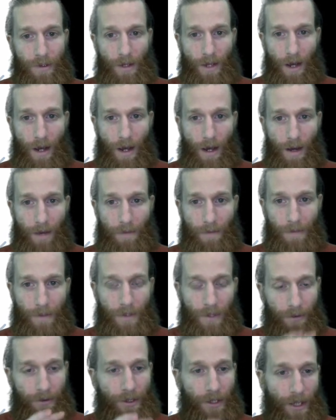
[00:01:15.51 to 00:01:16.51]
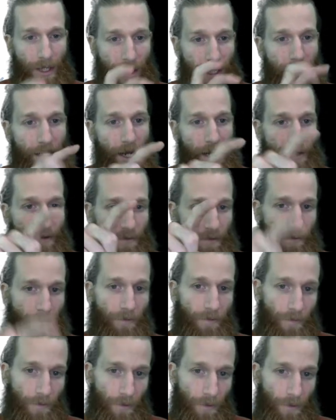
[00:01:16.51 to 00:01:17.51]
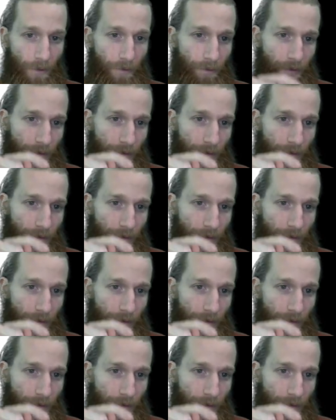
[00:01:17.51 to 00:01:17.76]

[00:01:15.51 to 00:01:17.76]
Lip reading: we took the index from foo,